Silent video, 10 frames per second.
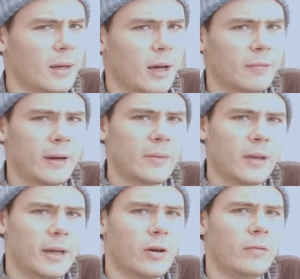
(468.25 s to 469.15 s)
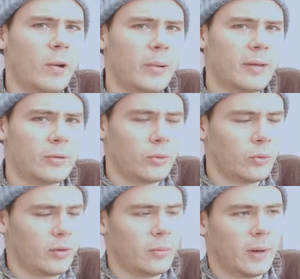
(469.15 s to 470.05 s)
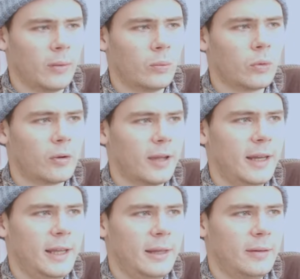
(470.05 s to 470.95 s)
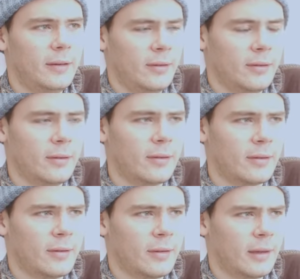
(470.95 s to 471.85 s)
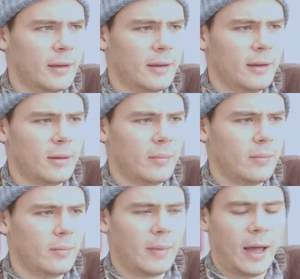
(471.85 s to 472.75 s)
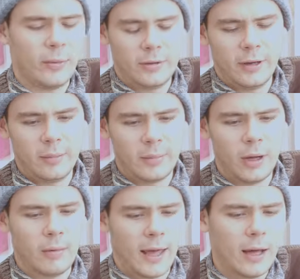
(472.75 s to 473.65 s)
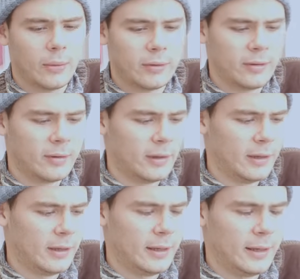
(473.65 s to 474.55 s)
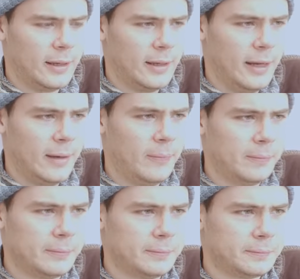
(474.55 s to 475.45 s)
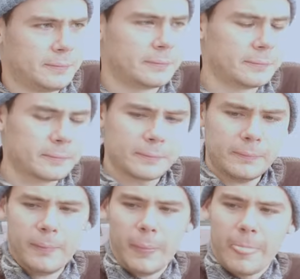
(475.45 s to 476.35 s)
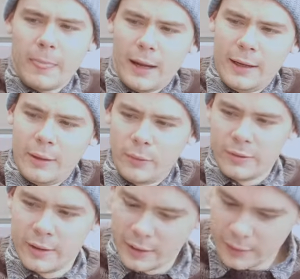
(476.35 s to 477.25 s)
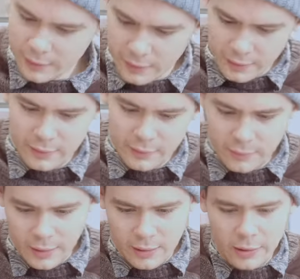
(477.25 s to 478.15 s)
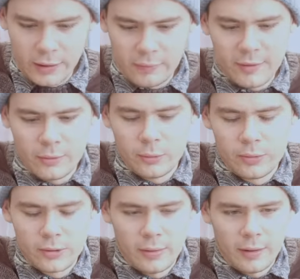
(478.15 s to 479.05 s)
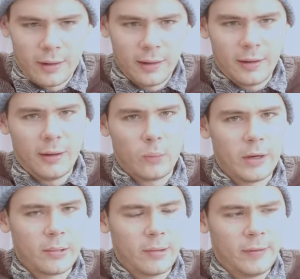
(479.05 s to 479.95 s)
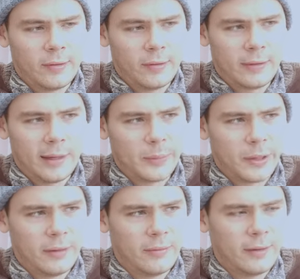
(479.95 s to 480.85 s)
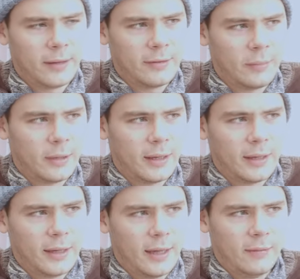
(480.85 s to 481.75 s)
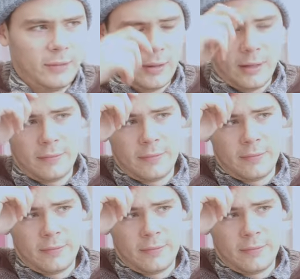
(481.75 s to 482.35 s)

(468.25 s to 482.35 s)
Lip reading: I found that I got very exhausted when I walked any distance outside of my own house. And it was the kind of exhaustion that I wonder if it's the same kind of thing as you might get if you have